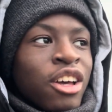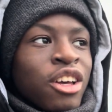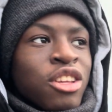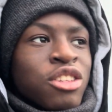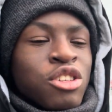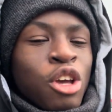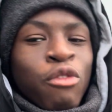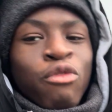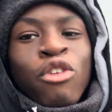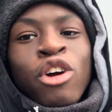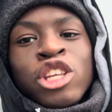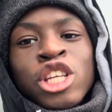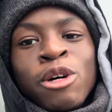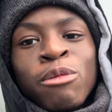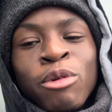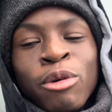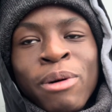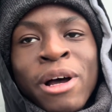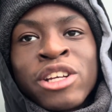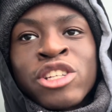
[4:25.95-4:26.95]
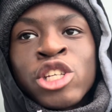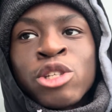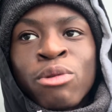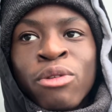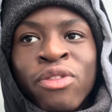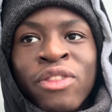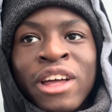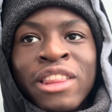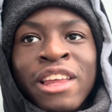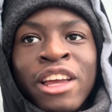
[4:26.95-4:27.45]
So for example, passengers
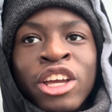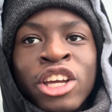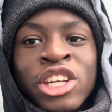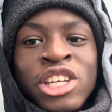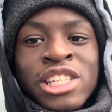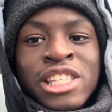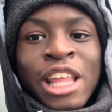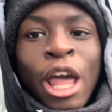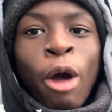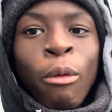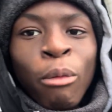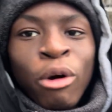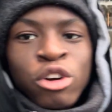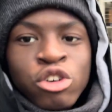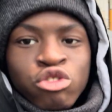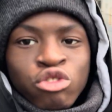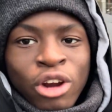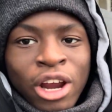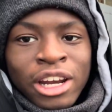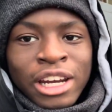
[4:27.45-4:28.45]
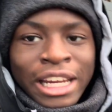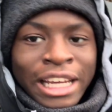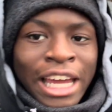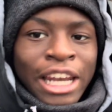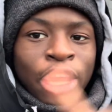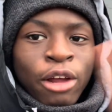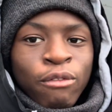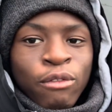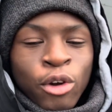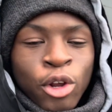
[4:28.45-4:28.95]
would think that you can just stay on one train and
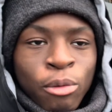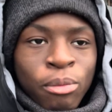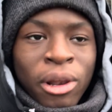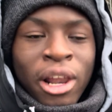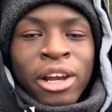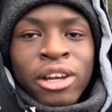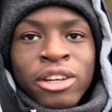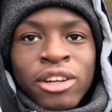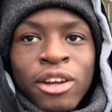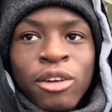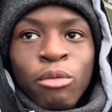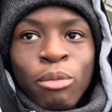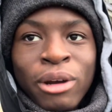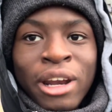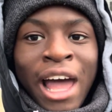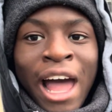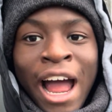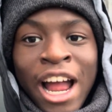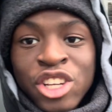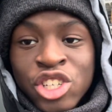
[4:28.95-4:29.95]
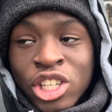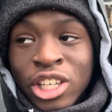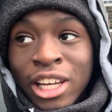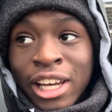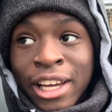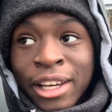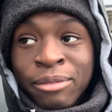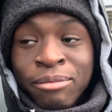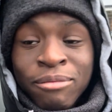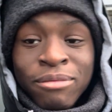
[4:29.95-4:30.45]
kind of loop London, but
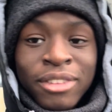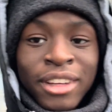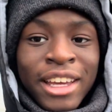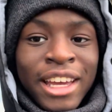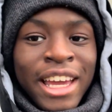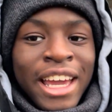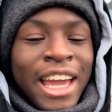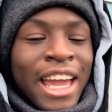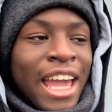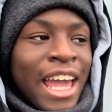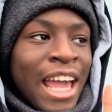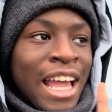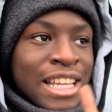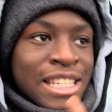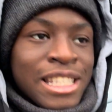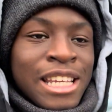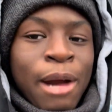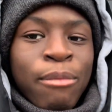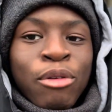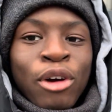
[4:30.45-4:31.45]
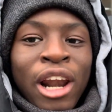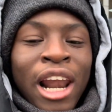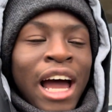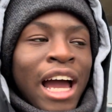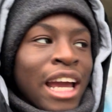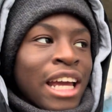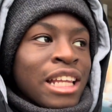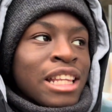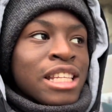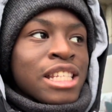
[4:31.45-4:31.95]
actually it's separate
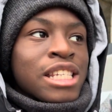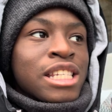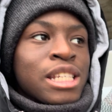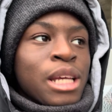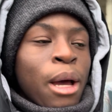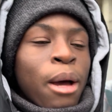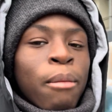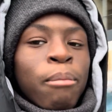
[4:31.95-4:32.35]
lines.